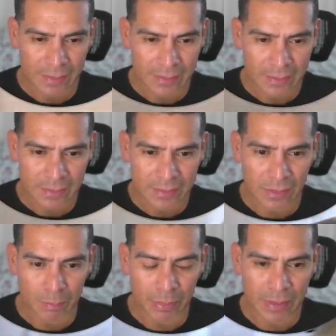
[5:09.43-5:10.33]

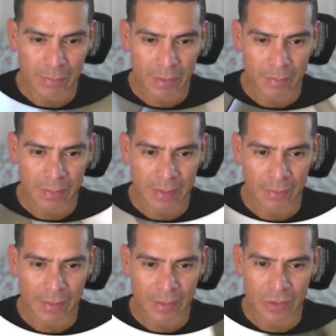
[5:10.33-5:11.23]
start putting them up, and that way they
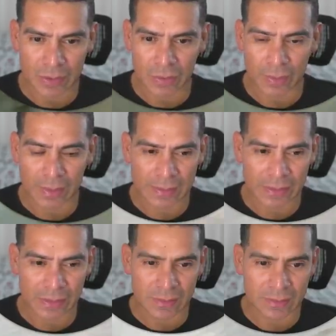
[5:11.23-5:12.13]
can just quickly
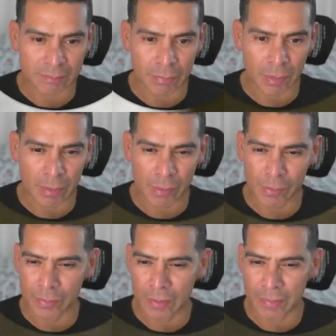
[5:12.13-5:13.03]
just boom, boom, boom,
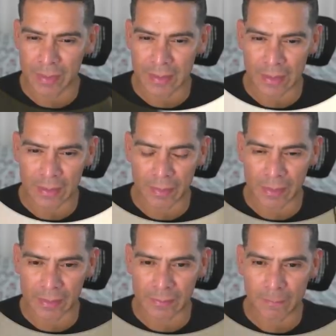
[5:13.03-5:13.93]
come in, nail them all in.